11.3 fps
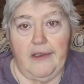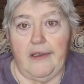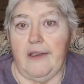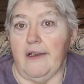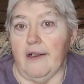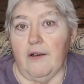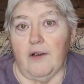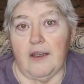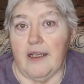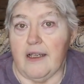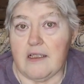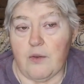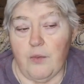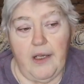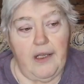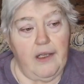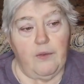you know, a lace
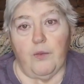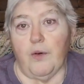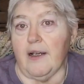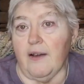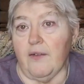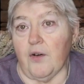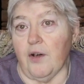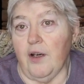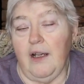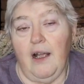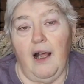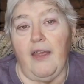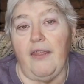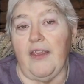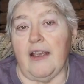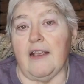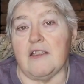weight, or whatever. I
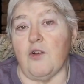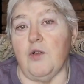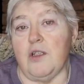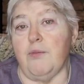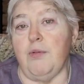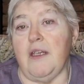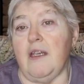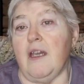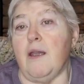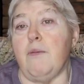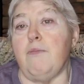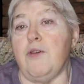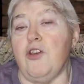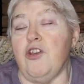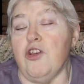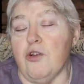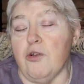think it's going to be a
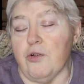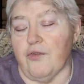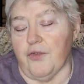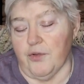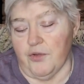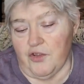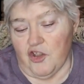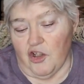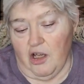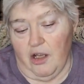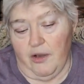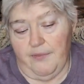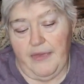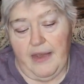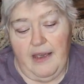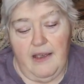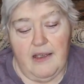beautiful shawl.
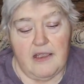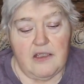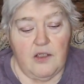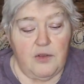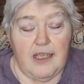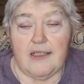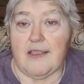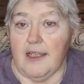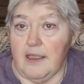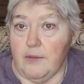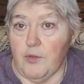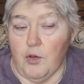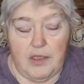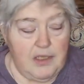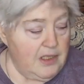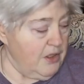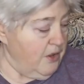So yes, I am going
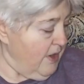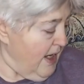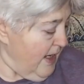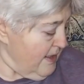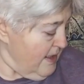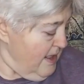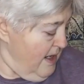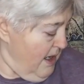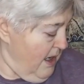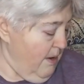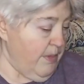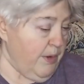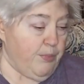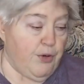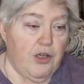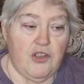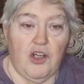to do that. Um, the
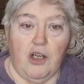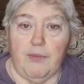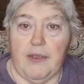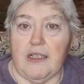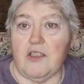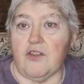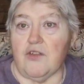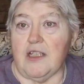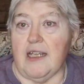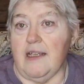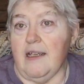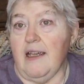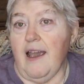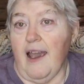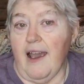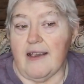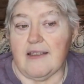Prayer Shawl Ministry
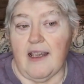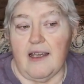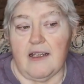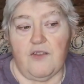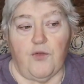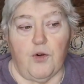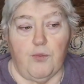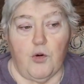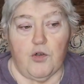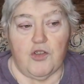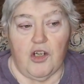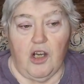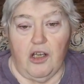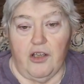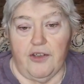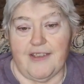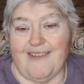has asked for more
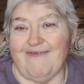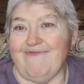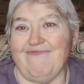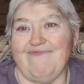shawls,